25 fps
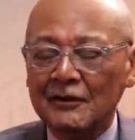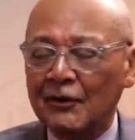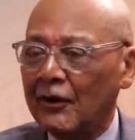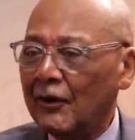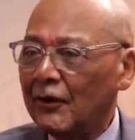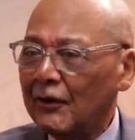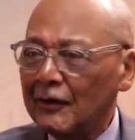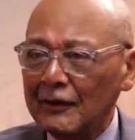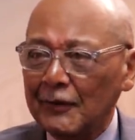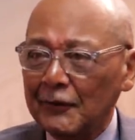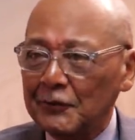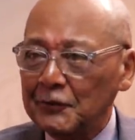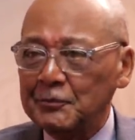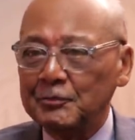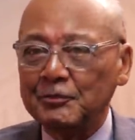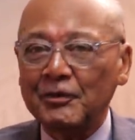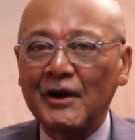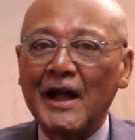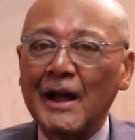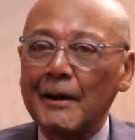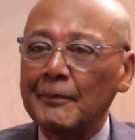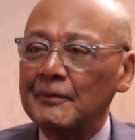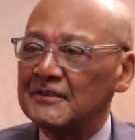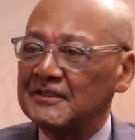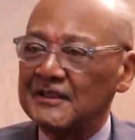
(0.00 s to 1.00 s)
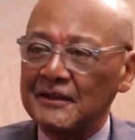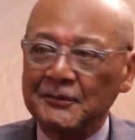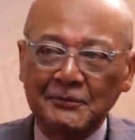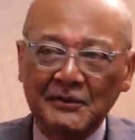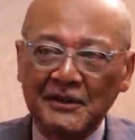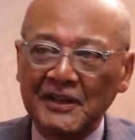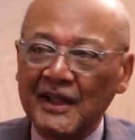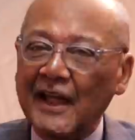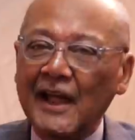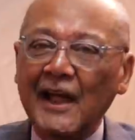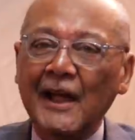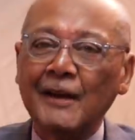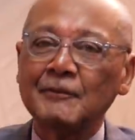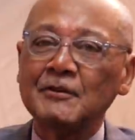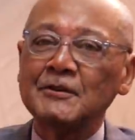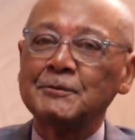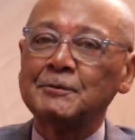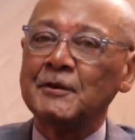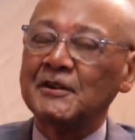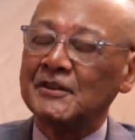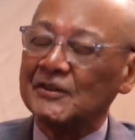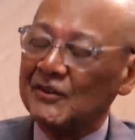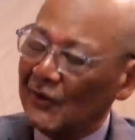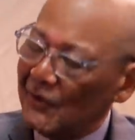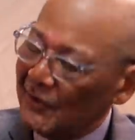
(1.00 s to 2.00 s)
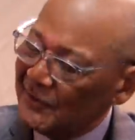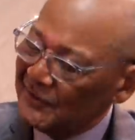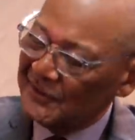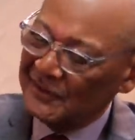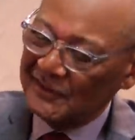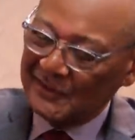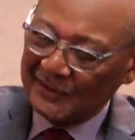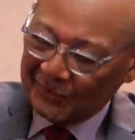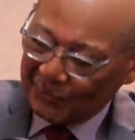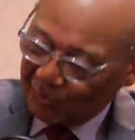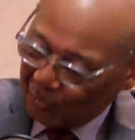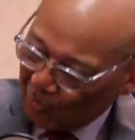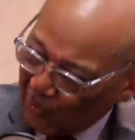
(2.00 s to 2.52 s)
all those problems that we have is because of this